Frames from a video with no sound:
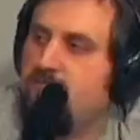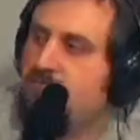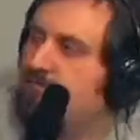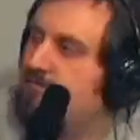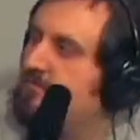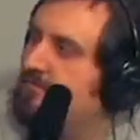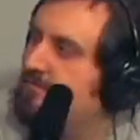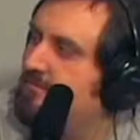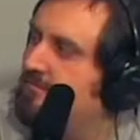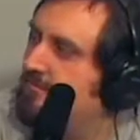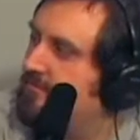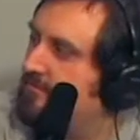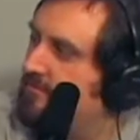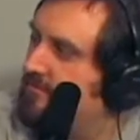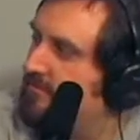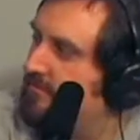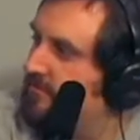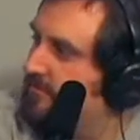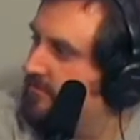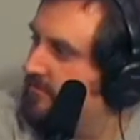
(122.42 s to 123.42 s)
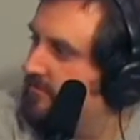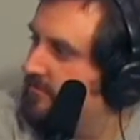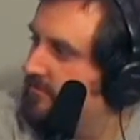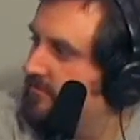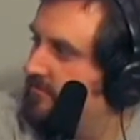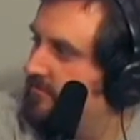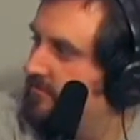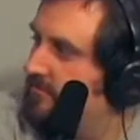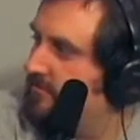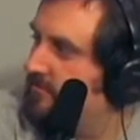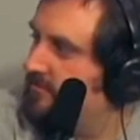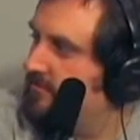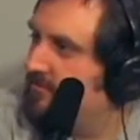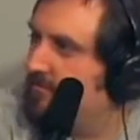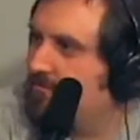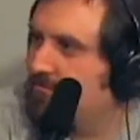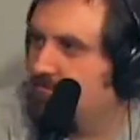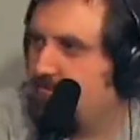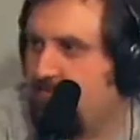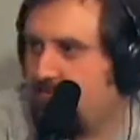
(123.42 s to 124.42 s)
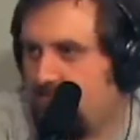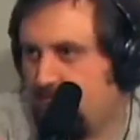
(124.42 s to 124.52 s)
No words are spoken by the person on screen.